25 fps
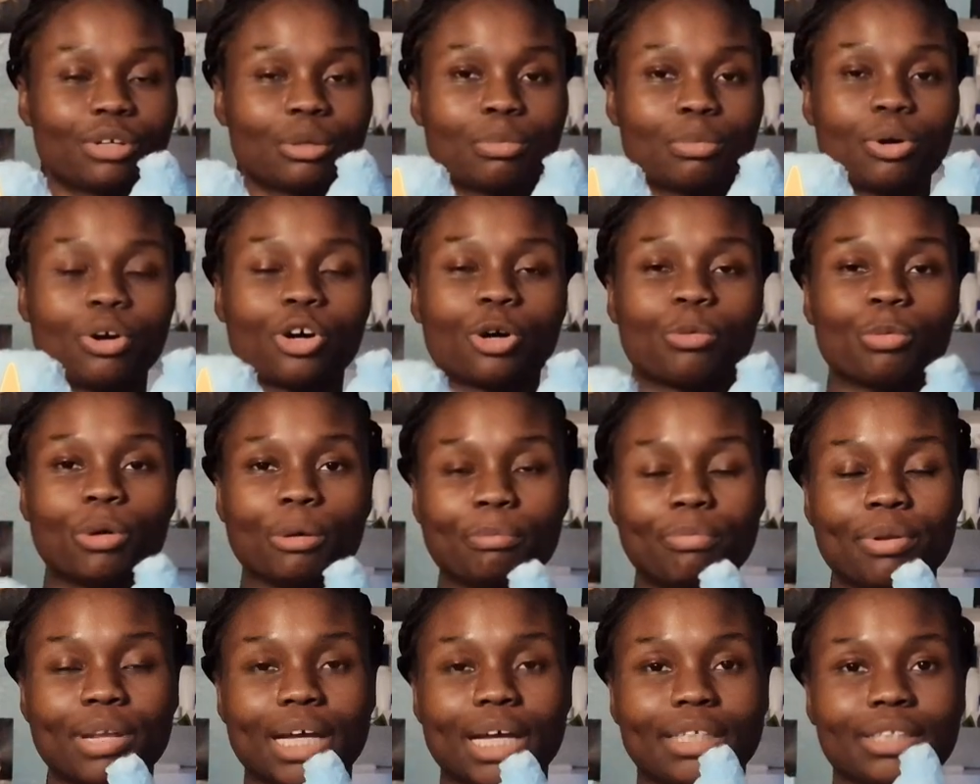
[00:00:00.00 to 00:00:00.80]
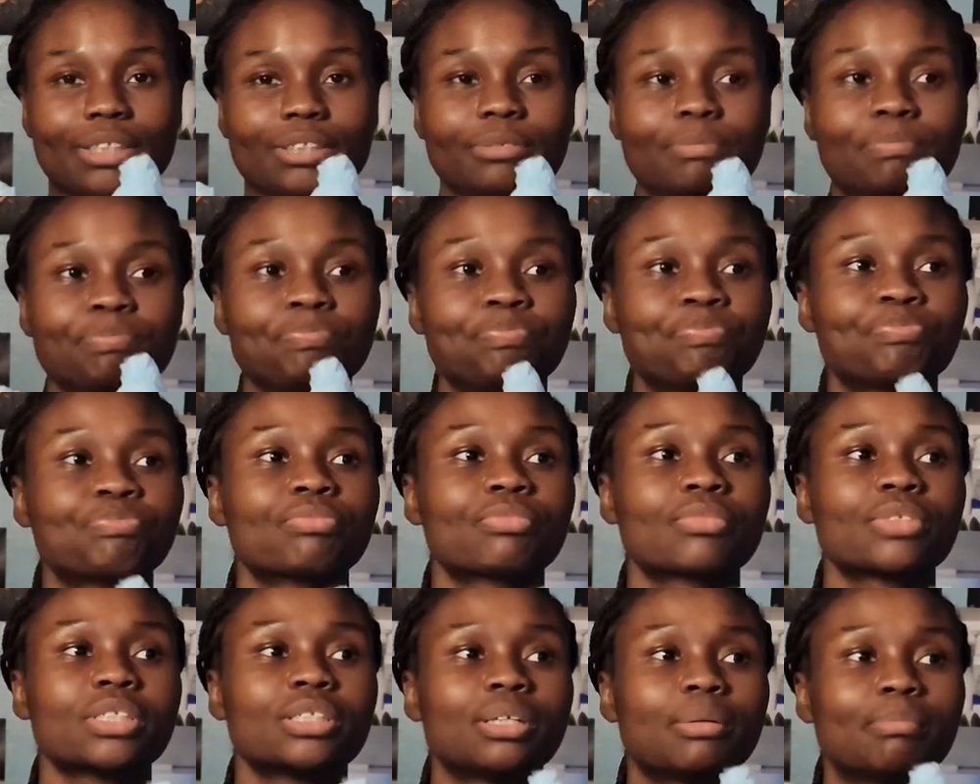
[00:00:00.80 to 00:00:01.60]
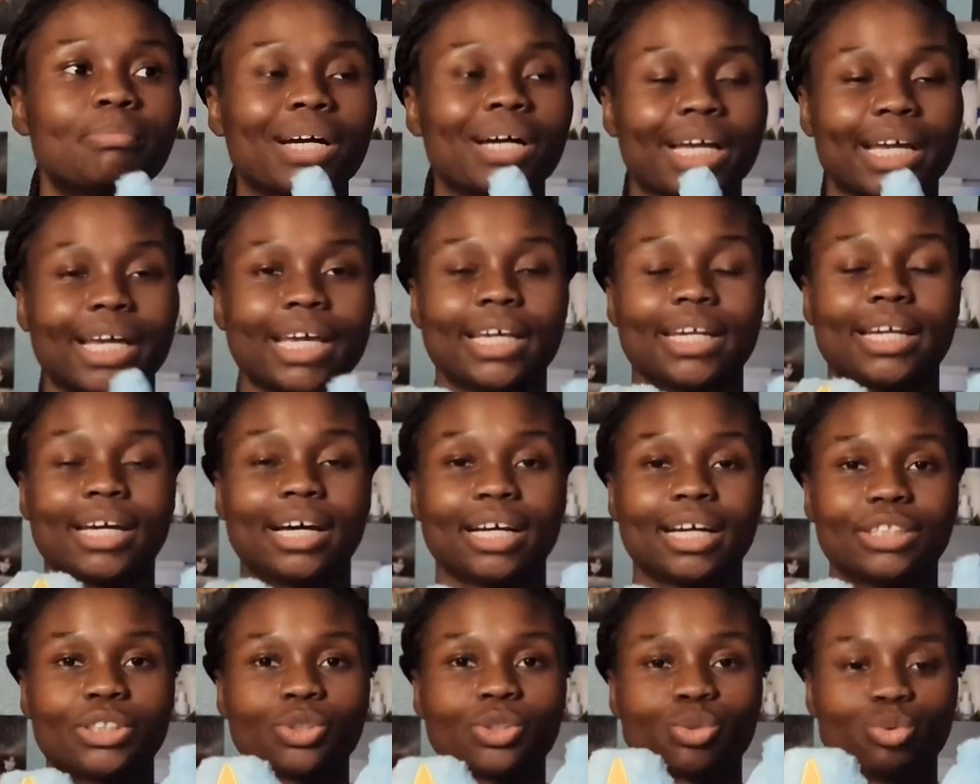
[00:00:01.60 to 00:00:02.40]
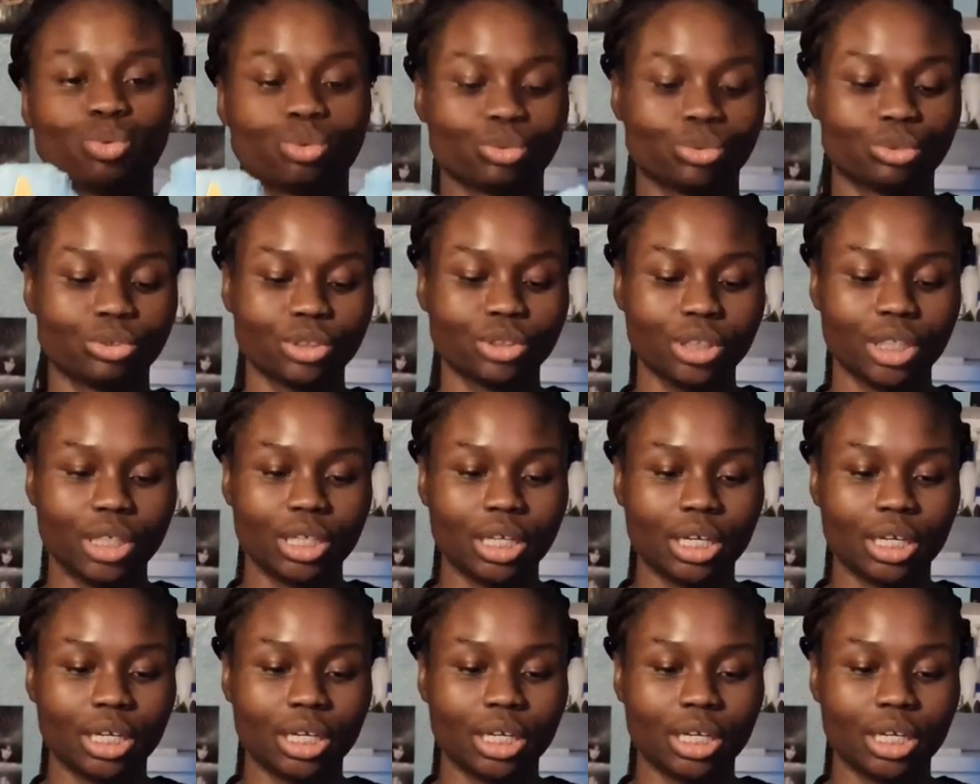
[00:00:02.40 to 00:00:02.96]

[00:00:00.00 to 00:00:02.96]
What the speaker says: Pokemon Platinum back in high school,